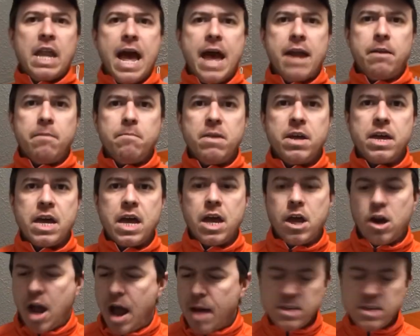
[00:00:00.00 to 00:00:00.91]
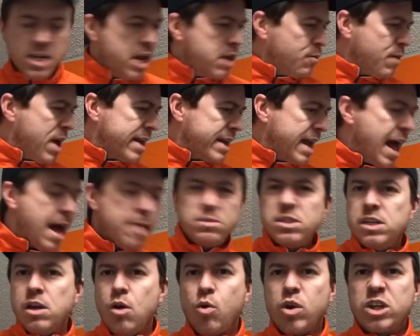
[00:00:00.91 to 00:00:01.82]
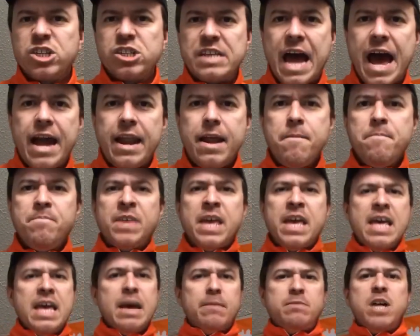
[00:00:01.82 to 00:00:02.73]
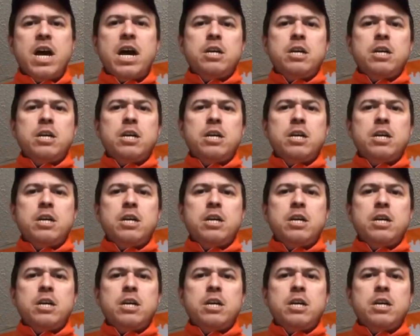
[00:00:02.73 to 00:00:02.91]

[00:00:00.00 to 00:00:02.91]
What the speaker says: I'm telling you right now, I'm so excited. I'm telling you, back